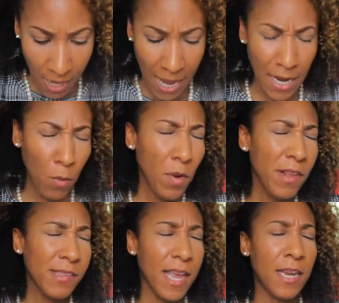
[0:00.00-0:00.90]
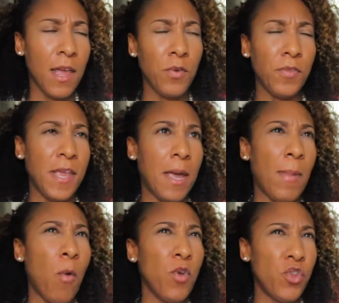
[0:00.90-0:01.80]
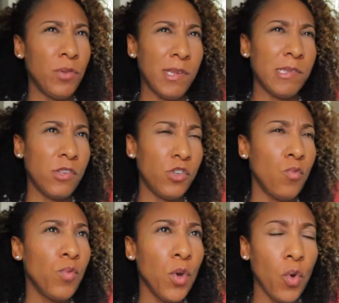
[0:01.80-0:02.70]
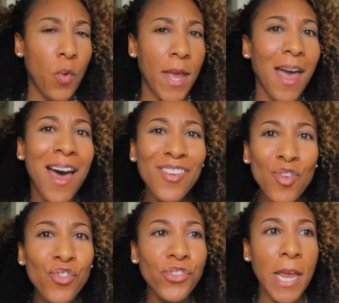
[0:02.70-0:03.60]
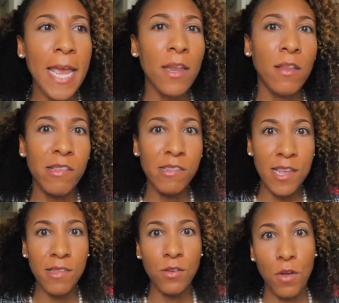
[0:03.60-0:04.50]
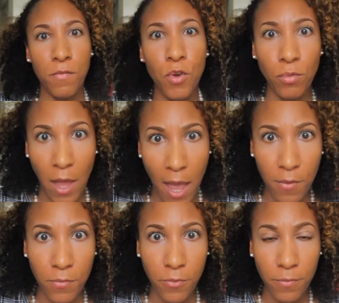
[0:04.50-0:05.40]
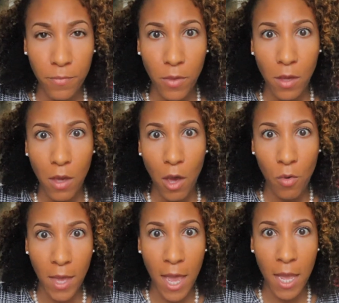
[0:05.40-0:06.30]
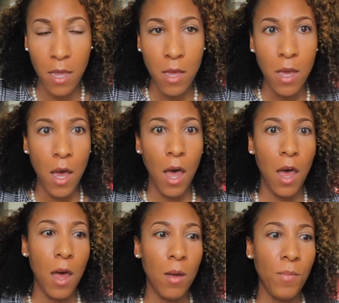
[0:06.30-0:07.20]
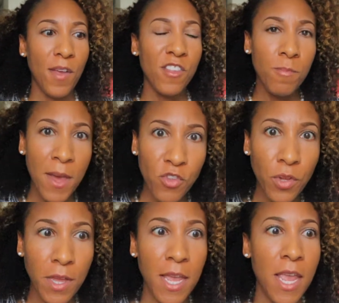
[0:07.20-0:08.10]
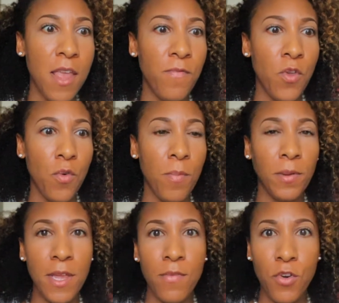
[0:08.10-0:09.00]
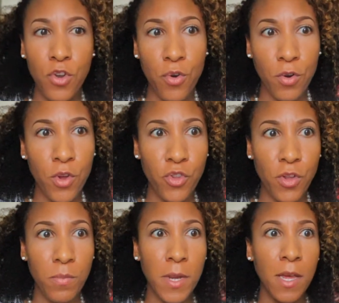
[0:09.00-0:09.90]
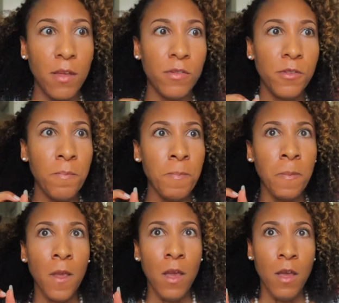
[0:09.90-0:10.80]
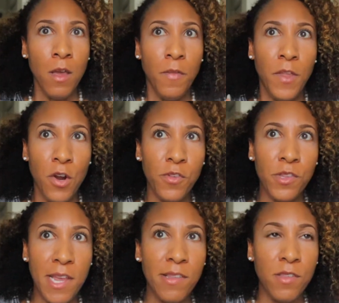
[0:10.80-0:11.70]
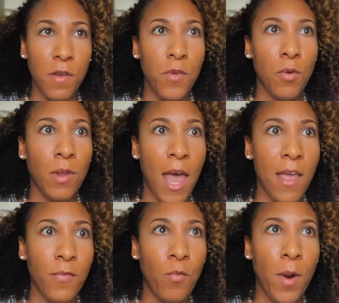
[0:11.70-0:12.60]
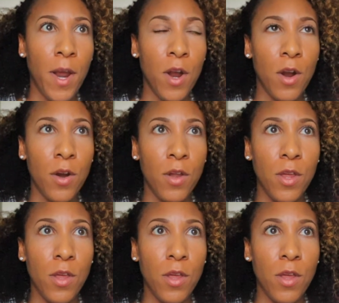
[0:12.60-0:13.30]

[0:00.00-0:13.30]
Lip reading: And I want to say another thing about what you listen to real quick. Understand the season of your life. Okay? Especially if you're a believer and you're a Christian, because there are seasons of your life where